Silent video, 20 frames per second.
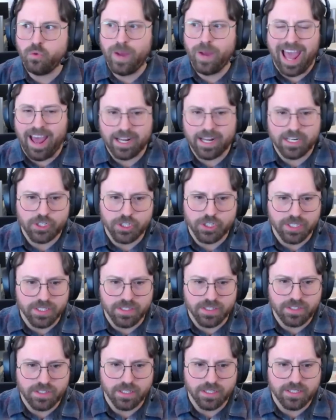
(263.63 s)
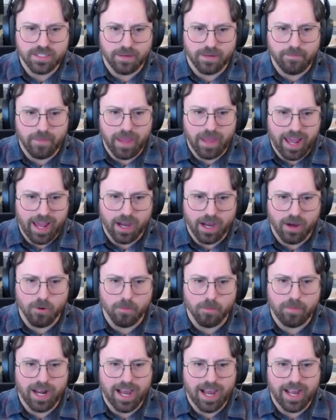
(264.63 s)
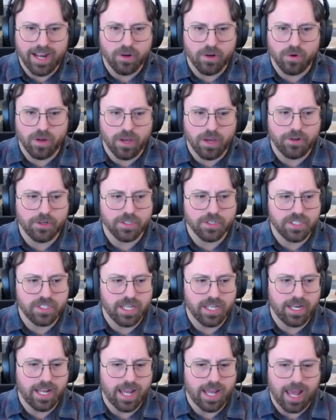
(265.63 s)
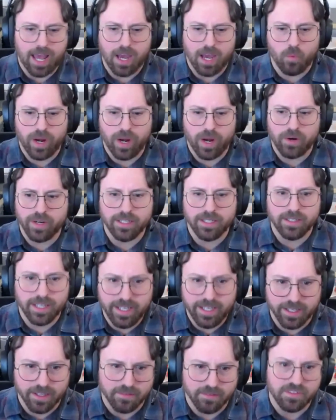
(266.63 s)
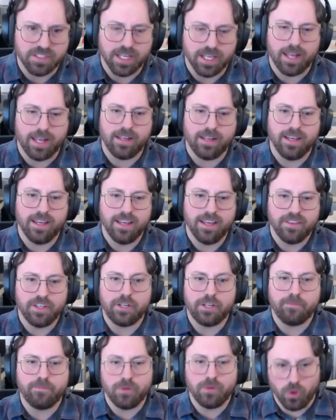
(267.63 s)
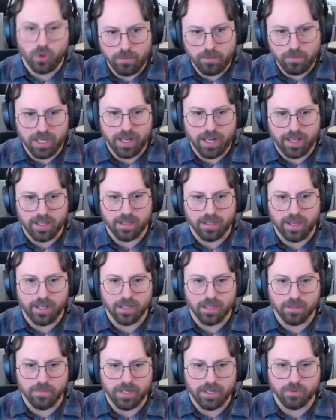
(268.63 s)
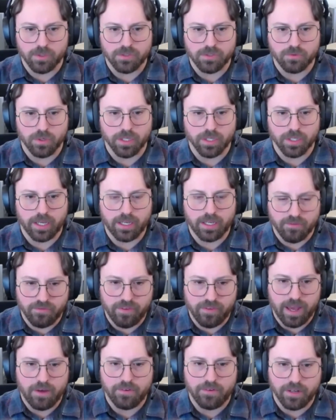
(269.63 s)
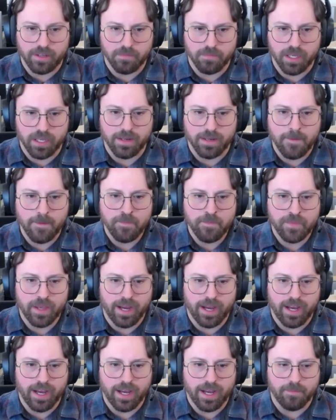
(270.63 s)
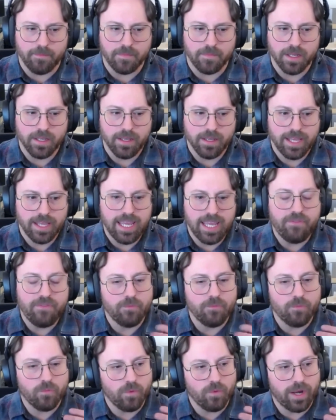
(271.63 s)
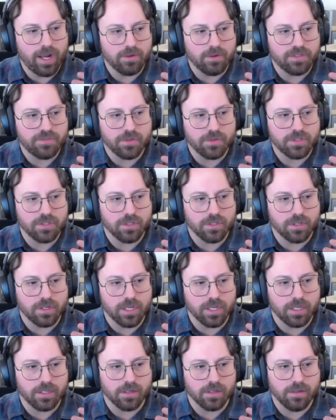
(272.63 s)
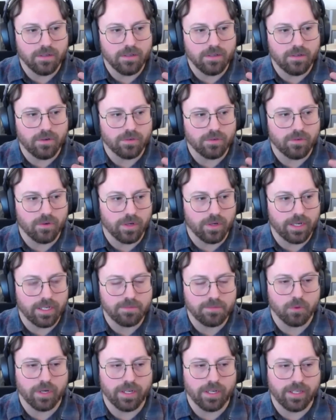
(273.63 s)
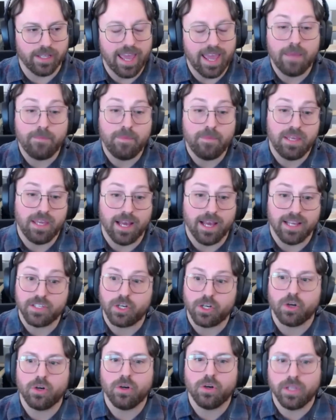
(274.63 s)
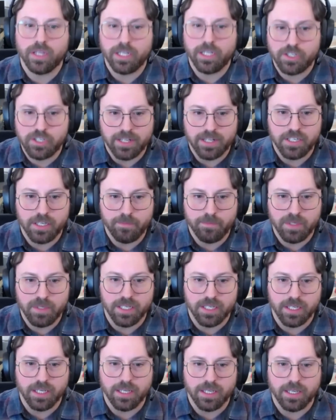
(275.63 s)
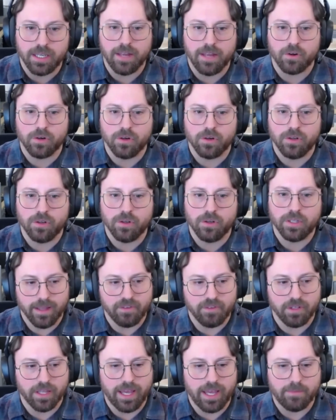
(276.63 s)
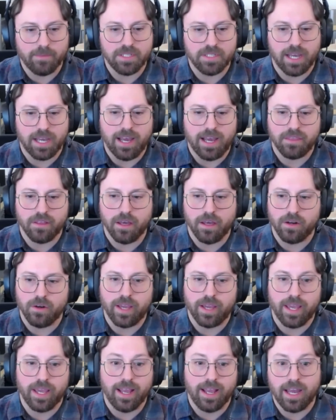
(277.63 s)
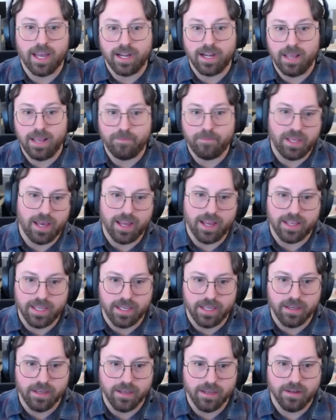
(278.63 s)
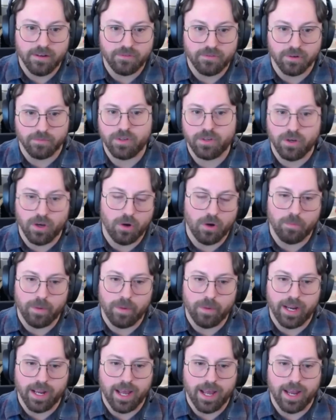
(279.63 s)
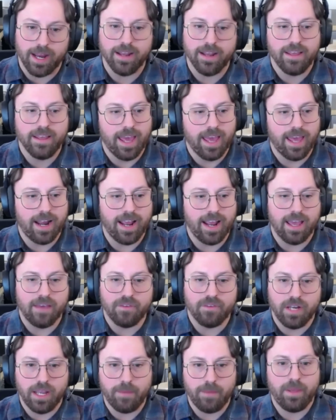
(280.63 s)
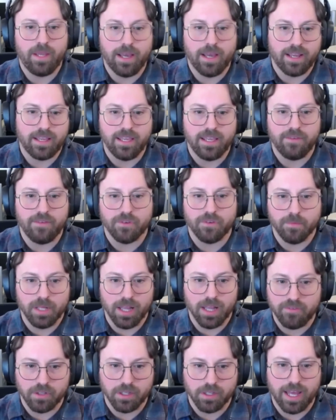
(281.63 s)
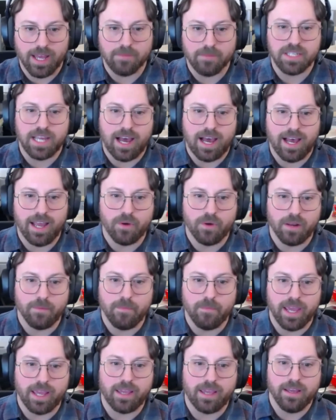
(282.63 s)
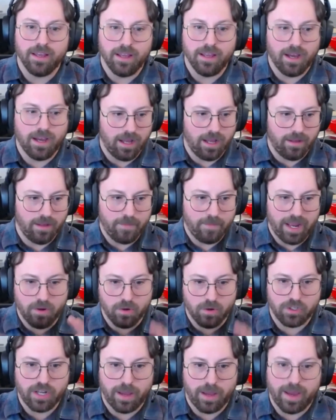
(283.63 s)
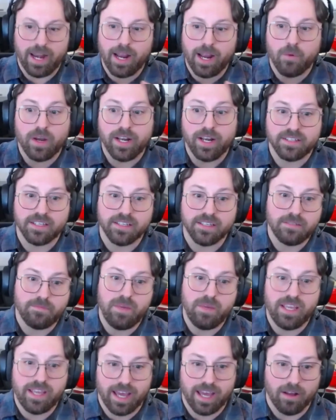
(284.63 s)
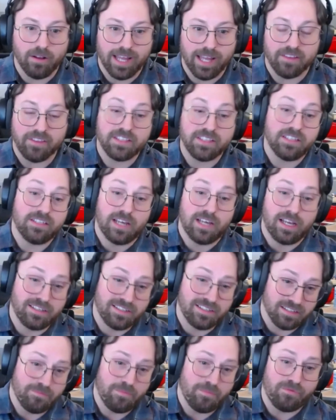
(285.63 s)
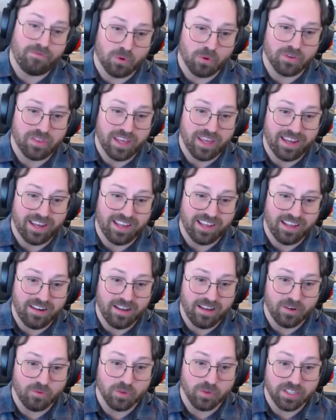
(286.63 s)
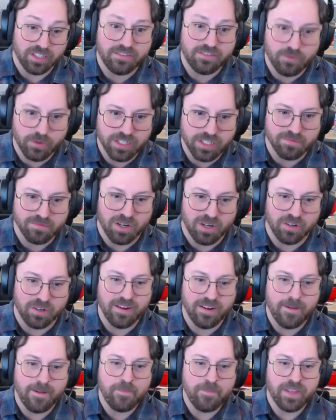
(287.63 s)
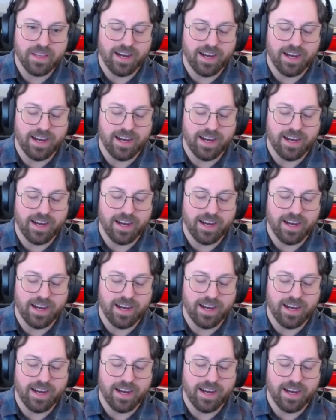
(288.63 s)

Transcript: do actions somehow, but I don't understand where it lives. And the deployment element was really confounding me. Even when I was first learning or exploring APIs, early ChatGPT and early 11 Labs, I thought, okay, I got an API key from OpenAI, and I have an API key from 11 Labs. I want to make my own chat, and I want it to speak out loud. This is actually before they released voice mode.